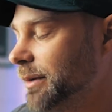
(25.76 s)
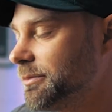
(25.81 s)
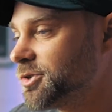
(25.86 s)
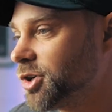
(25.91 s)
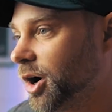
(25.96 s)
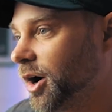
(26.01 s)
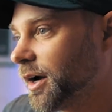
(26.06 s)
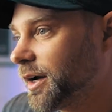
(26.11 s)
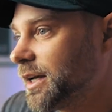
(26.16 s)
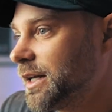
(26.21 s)
I'm
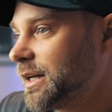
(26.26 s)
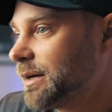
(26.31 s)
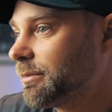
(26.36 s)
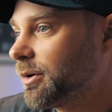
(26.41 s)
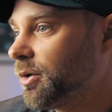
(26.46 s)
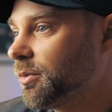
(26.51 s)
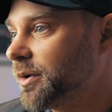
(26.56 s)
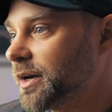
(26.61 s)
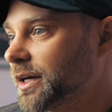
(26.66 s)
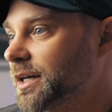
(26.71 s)
talking
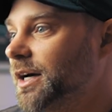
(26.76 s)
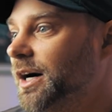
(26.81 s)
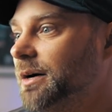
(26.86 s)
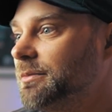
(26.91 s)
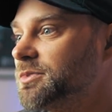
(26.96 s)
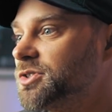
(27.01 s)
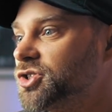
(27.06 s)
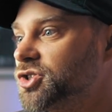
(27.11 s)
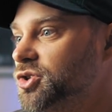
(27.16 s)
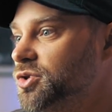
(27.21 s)
about when it
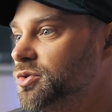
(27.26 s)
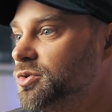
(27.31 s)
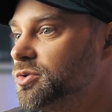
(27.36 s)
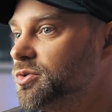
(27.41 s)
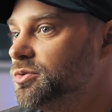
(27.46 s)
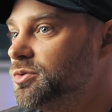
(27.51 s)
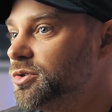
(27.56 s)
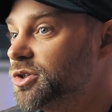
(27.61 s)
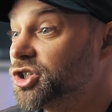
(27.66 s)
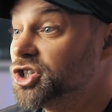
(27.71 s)
comes
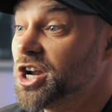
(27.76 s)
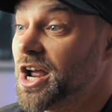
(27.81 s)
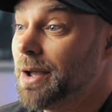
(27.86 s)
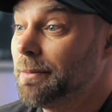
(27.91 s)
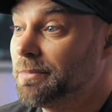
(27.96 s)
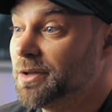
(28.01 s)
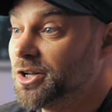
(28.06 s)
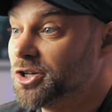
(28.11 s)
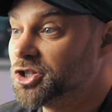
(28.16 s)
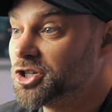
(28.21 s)
to
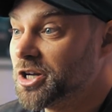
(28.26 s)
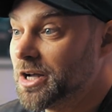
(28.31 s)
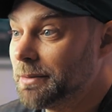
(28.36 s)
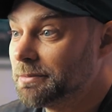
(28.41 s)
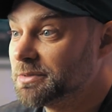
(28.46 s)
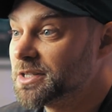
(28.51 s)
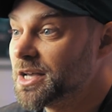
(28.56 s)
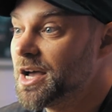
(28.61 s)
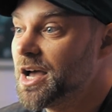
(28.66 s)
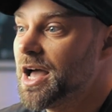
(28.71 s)

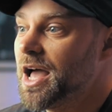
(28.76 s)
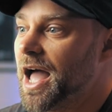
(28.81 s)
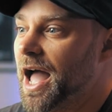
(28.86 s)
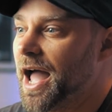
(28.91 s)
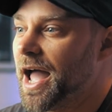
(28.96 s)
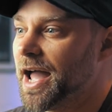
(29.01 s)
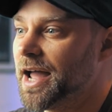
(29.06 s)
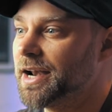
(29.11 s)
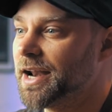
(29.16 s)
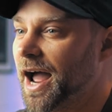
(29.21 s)
championships
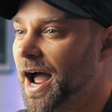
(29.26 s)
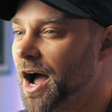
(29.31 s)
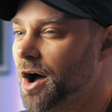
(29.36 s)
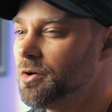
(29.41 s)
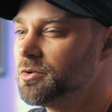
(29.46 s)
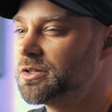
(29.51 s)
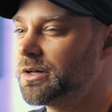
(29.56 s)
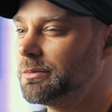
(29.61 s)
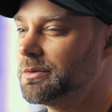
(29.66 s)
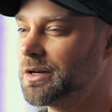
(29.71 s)
and
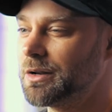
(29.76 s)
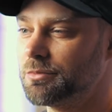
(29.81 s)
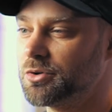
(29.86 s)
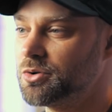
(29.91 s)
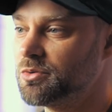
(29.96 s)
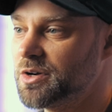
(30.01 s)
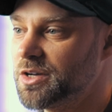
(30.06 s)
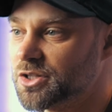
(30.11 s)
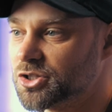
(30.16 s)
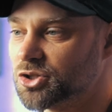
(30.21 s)
how
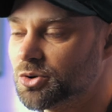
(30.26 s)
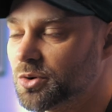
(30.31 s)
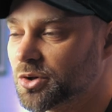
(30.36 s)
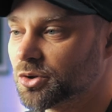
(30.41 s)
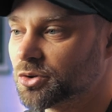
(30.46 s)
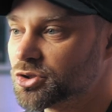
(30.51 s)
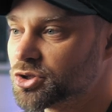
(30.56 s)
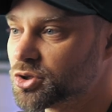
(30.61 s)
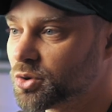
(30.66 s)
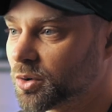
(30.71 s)
WWE is doing
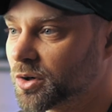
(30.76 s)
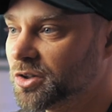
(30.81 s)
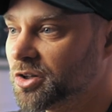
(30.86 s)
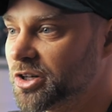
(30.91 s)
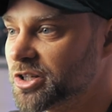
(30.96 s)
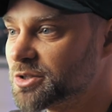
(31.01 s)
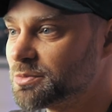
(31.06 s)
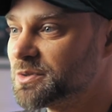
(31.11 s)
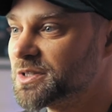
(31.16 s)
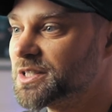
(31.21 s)
their
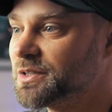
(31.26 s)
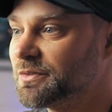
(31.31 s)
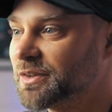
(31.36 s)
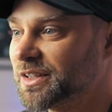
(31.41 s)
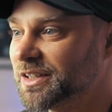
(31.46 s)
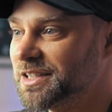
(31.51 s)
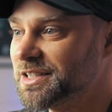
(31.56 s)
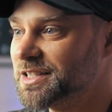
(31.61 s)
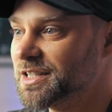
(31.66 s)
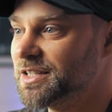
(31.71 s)
storyline
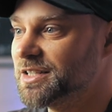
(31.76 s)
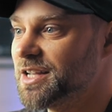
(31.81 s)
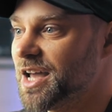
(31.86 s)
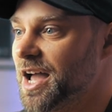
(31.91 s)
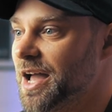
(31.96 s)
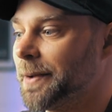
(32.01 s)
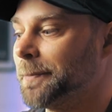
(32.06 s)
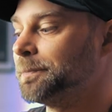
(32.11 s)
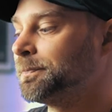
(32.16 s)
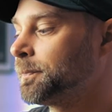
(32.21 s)
specifically
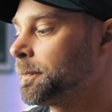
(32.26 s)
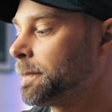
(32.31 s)
today,